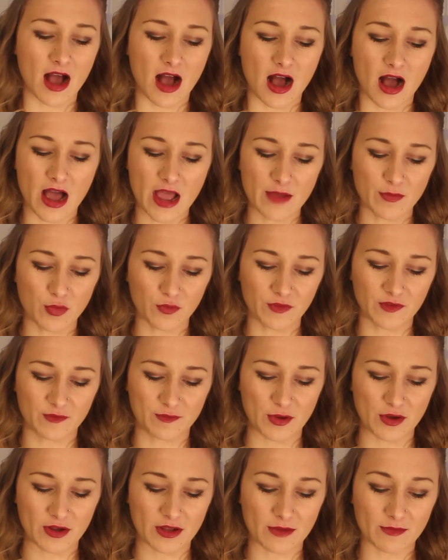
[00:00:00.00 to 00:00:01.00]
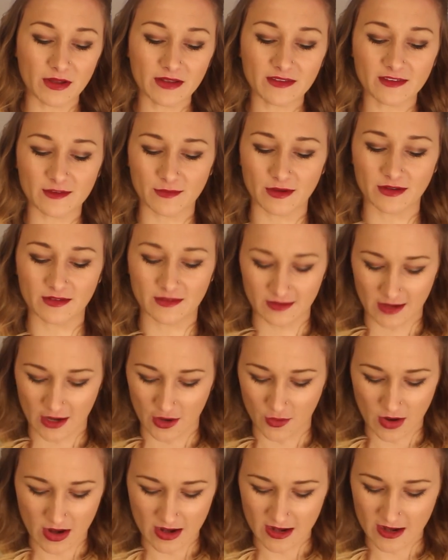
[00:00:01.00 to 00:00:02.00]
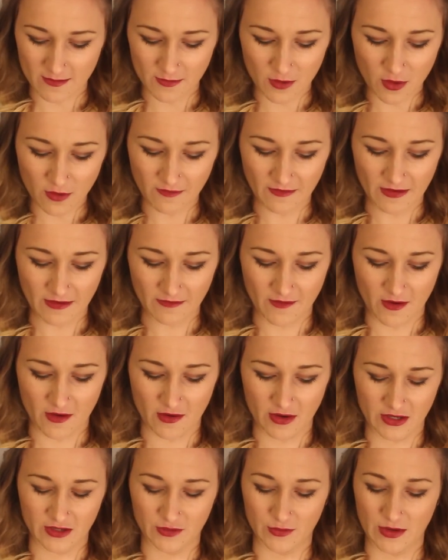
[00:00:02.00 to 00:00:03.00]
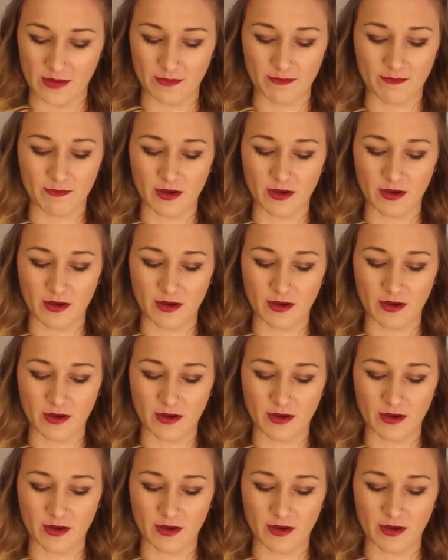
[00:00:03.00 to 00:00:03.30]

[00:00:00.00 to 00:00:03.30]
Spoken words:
I bought this book months and months ago and I'm not very far into it,